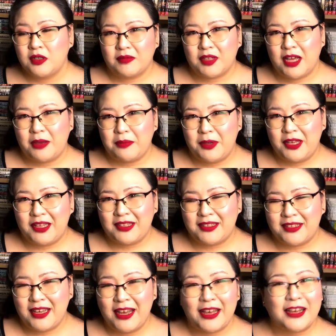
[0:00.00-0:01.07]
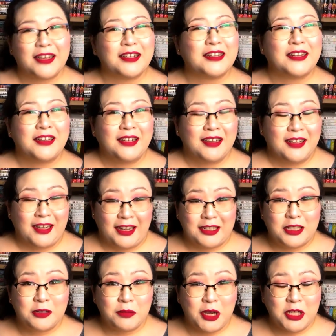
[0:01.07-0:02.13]
That being said, I
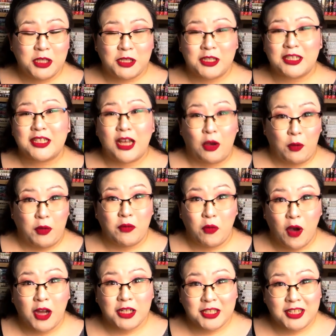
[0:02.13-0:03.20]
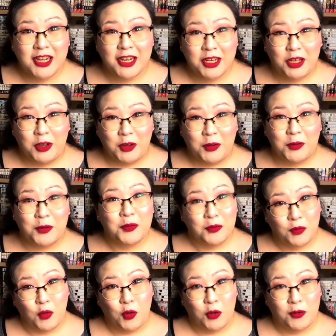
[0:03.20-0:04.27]
did mention that we've watched Haikyuu
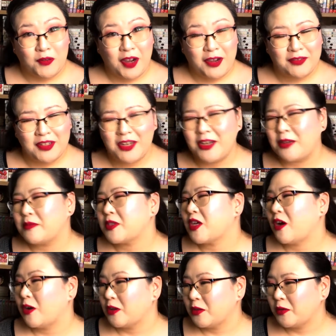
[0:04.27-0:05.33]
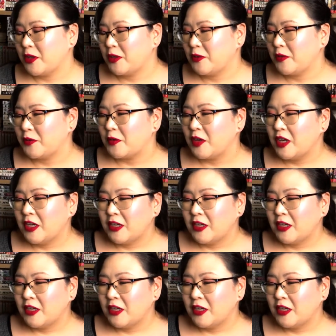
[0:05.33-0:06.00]
four or five times all the way through.